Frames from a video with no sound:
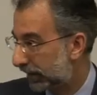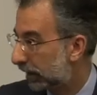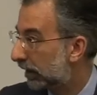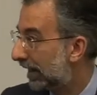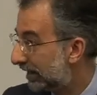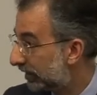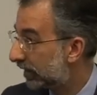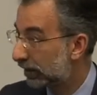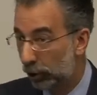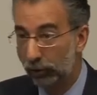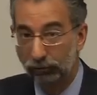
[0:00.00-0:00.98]
that there, anything
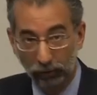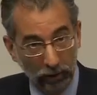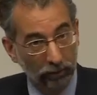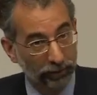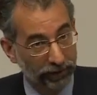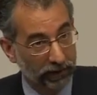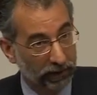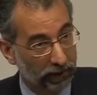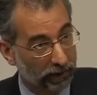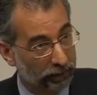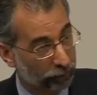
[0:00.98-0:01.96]
had gone wrong with,
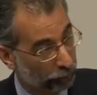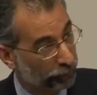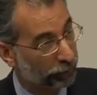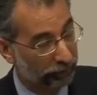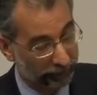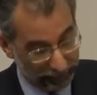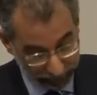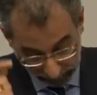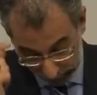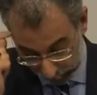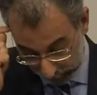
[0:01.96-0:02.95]
the, uh, with your
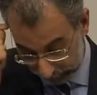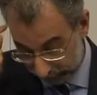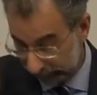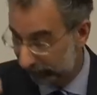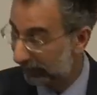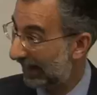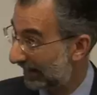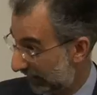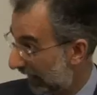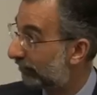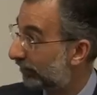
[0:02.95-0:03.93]
investigation?
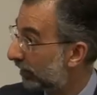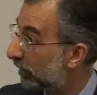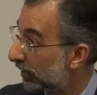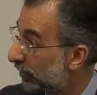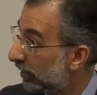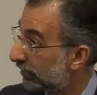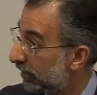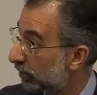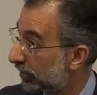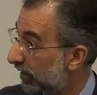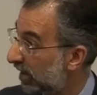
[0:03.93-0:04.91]
And every police officer
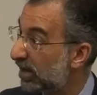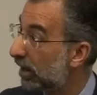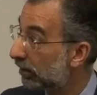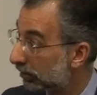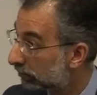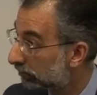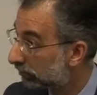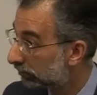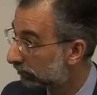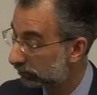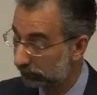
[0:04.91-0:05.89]
would say no,
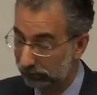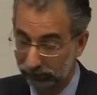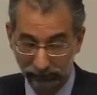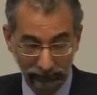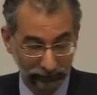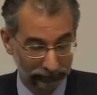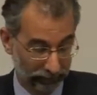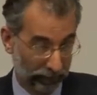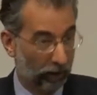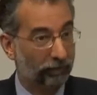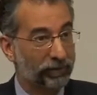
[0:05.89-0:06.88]

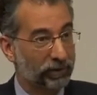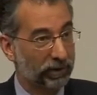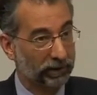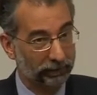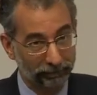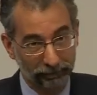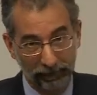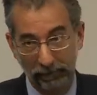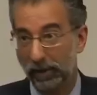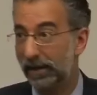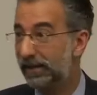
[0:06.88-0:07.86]
obviously.
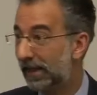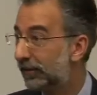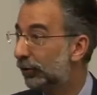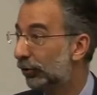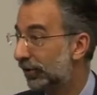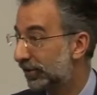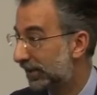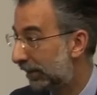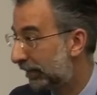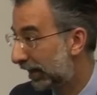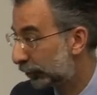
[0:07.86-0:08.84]
By the end of the
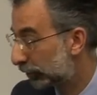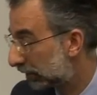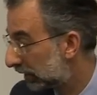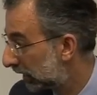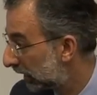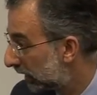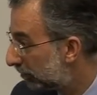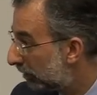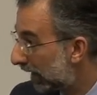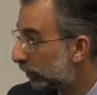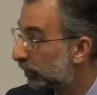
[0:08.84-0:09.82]
cross-examination,
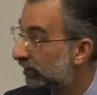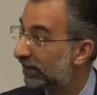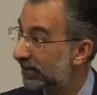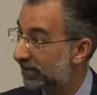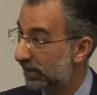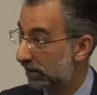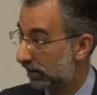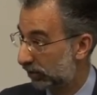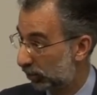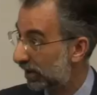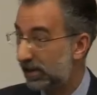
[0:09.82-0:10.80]
Mike would have listed
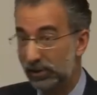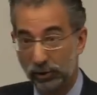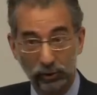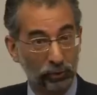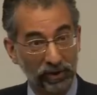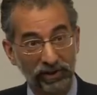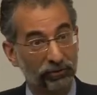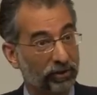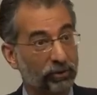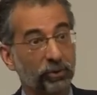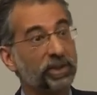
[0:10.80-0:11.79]
twenty-two,
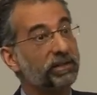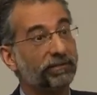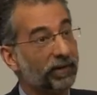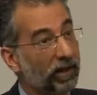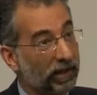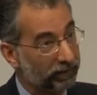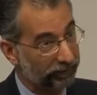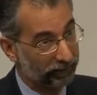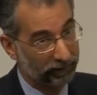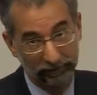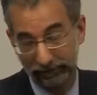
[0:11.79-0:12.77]
twenty-three, twenty-five
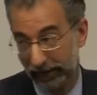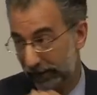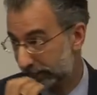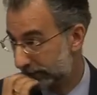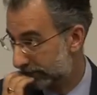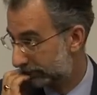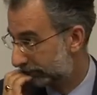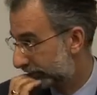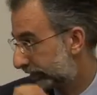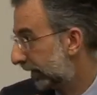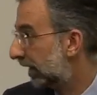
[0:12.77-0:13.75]
failures.
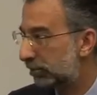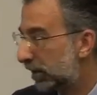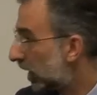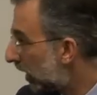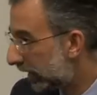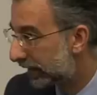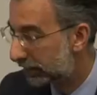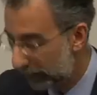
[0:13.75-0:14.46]
It would be highly